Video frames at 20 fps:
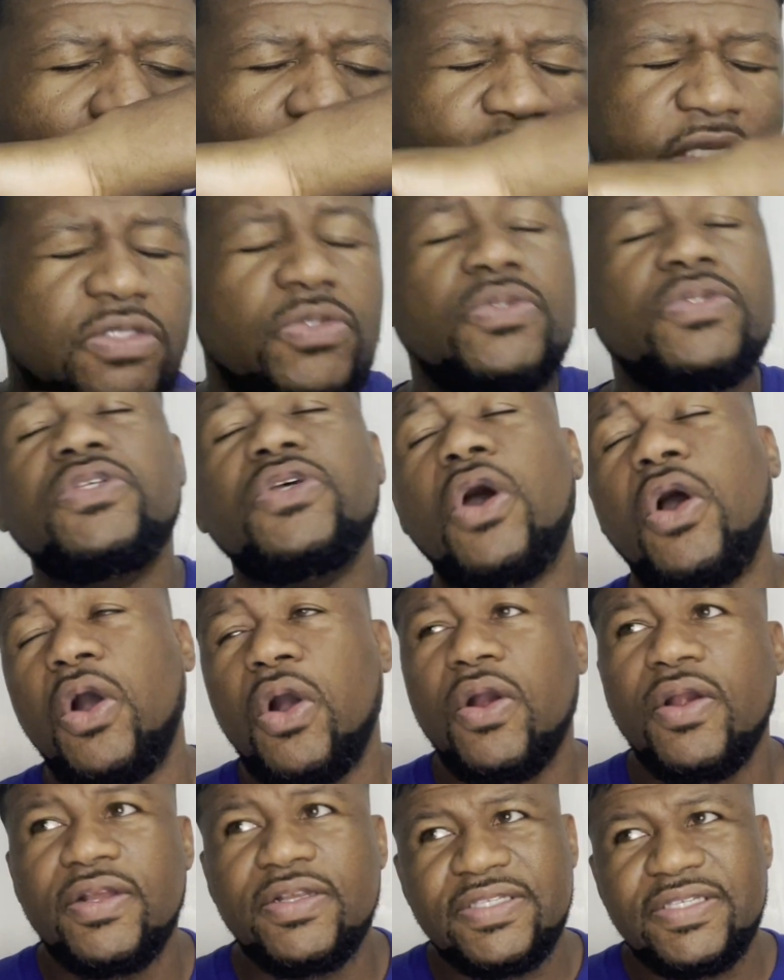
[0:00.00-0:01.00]
This one's
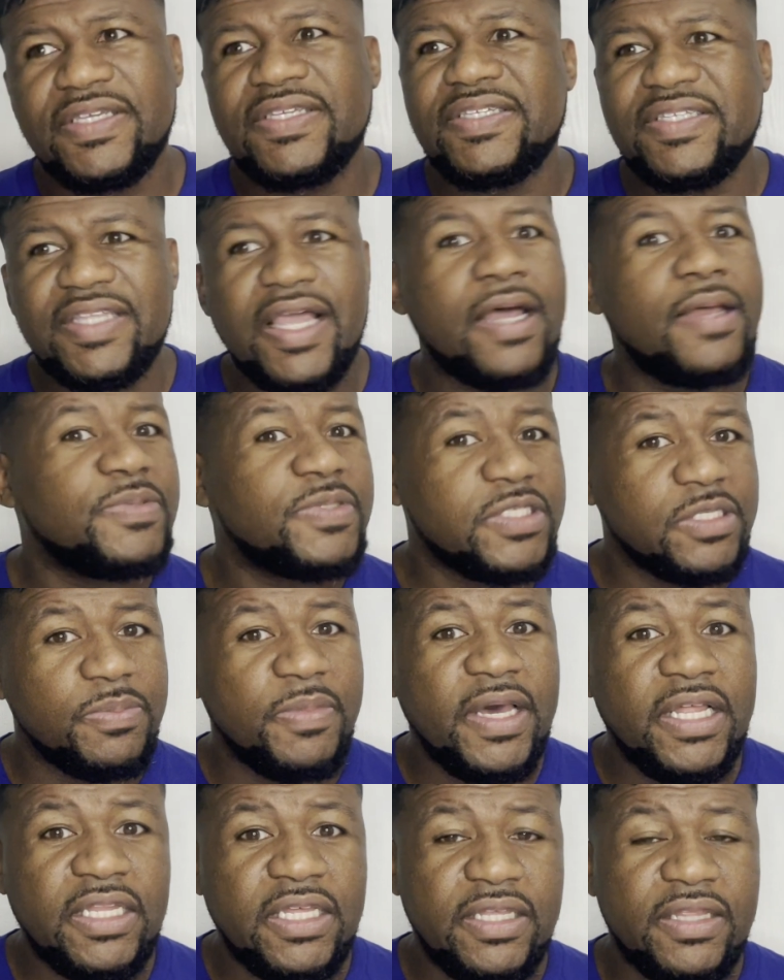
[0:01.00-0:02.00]
hard to stop
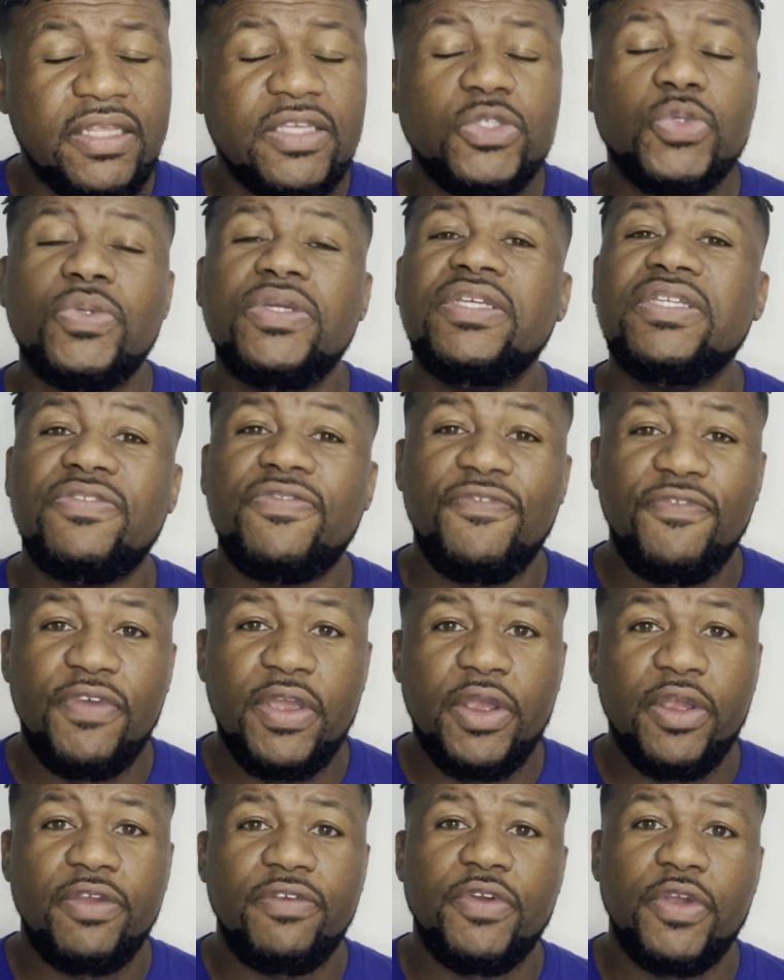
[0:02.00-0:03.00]
smelling. This one is
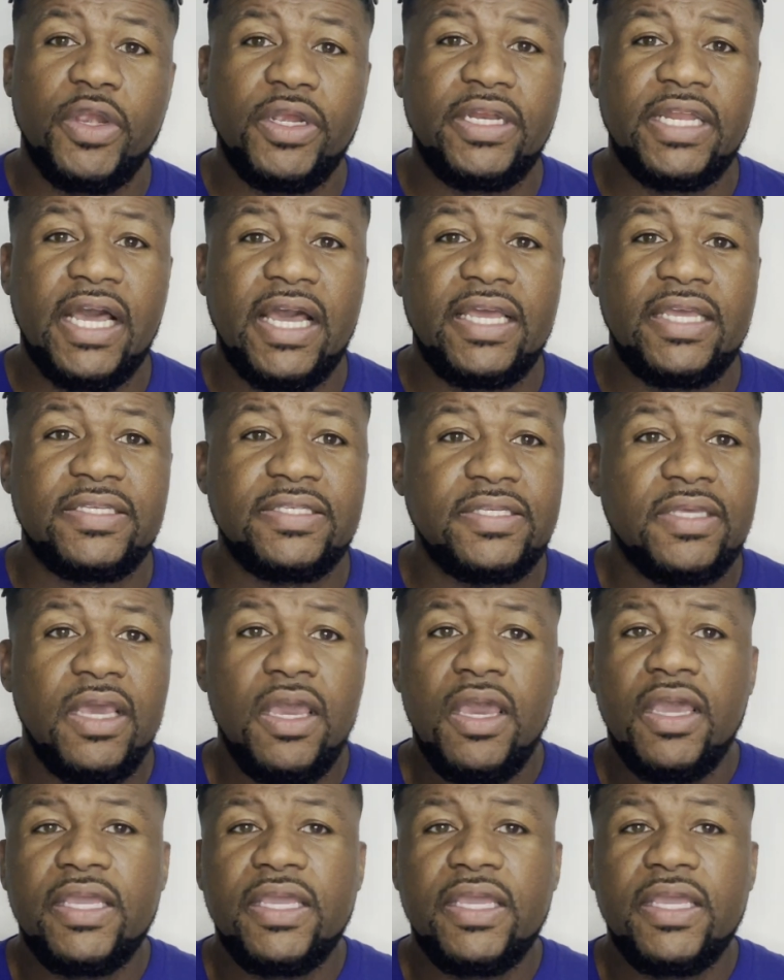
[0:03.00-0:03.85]
very, very nice.